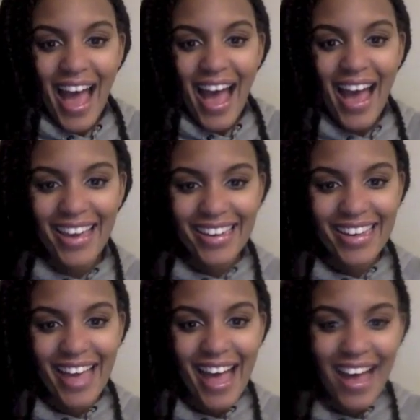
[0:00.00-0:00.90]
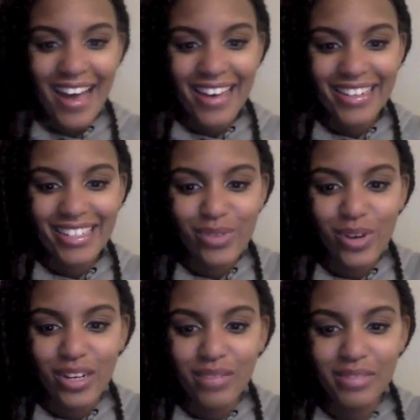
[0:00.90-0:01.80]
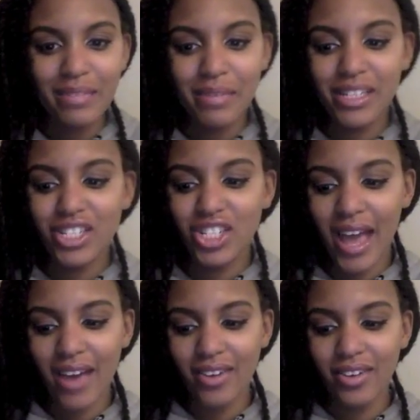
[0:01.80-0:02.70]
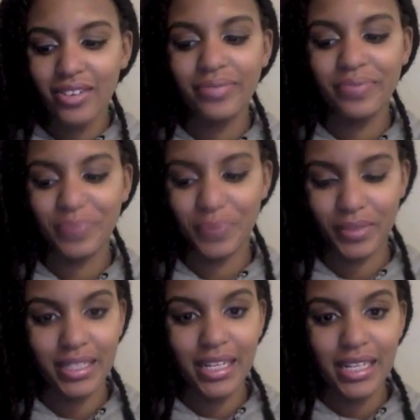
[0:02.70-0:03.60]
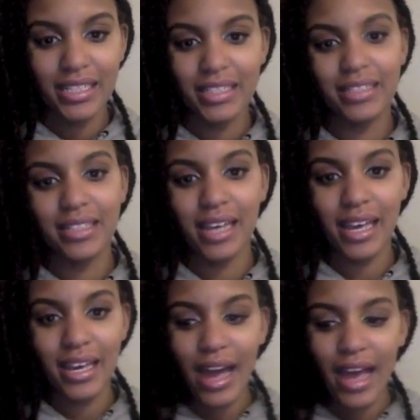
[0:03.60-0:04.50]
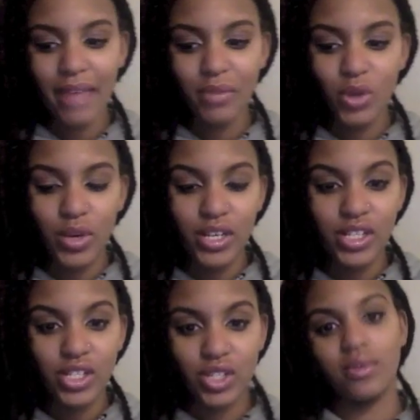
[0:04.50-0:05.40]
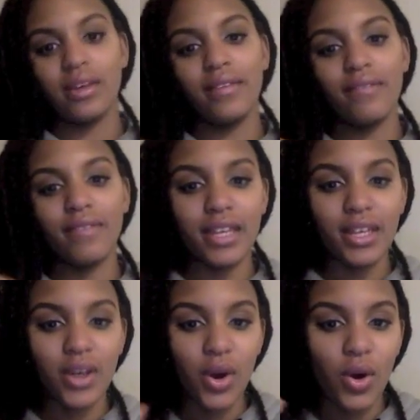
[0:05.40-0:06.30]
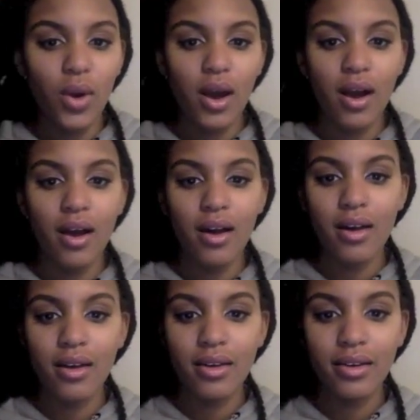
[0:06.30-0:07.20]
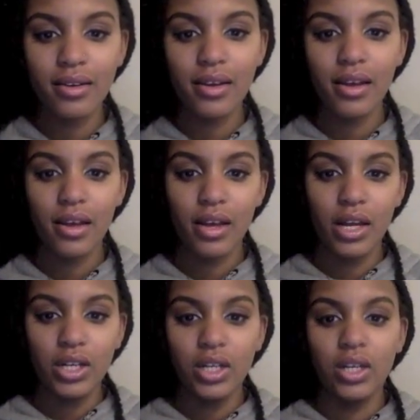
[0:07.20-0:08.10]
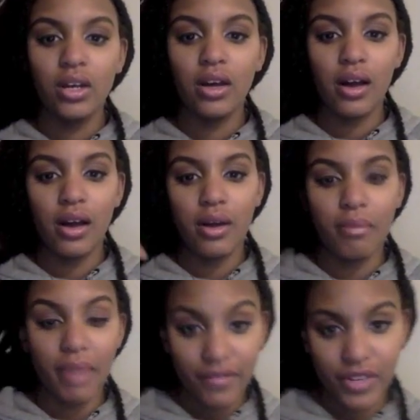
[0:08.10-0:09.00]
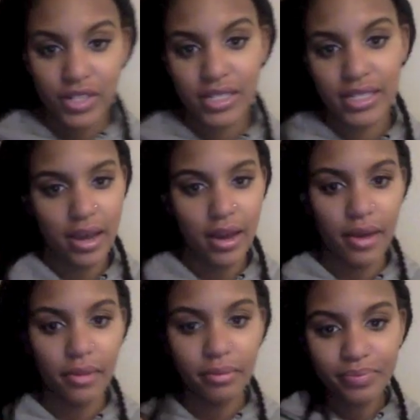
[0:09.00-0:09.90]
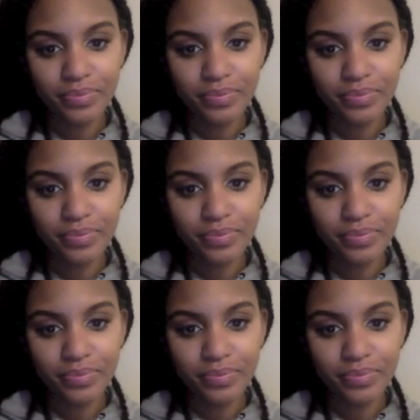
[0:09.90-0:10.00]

Hi guys, welcome to my channel. Today I'm going to do a video on my first time.